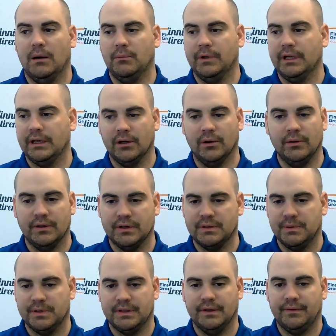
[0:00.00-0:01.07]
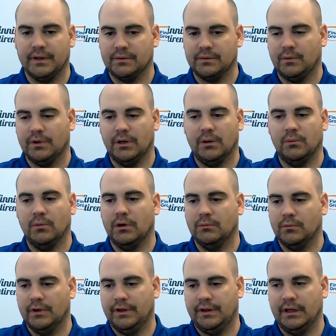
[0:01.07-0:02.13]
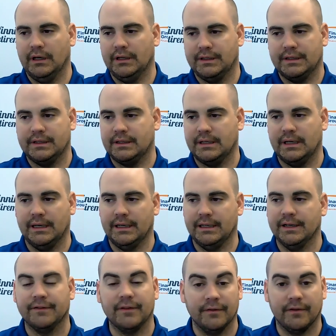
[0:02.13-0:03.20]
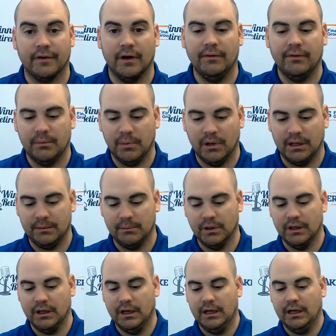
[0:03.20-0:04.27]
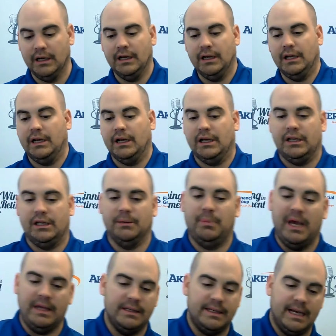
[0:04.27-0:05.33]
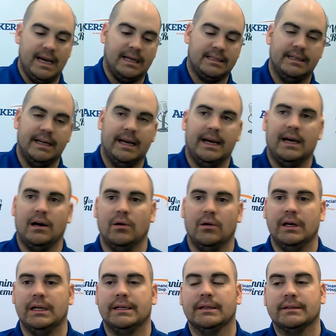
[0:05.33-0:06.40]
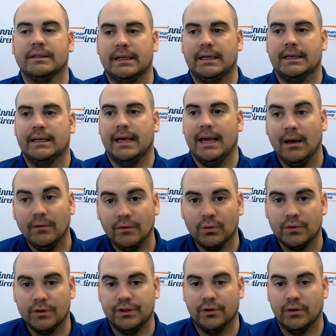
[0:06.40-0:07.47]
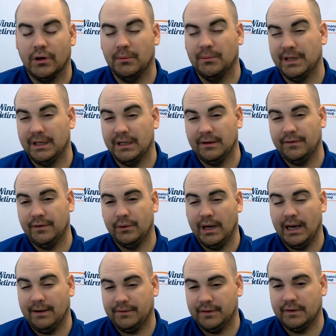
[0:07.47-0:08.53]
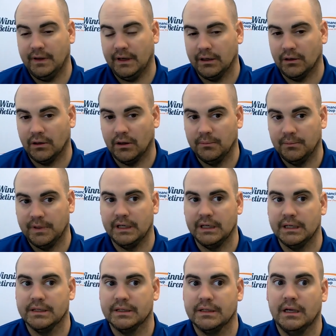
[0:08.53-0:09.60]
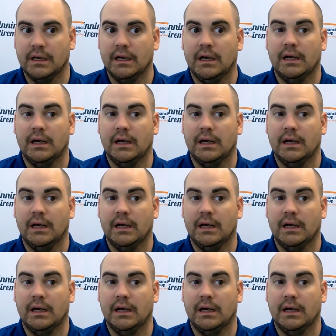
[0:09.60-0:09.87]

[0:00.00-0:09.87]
We can go into specifics one-on-one with you. It's kind of different for everybody, but you pay the tax now. It doesn't count towards your RMD if you have to take RMDs.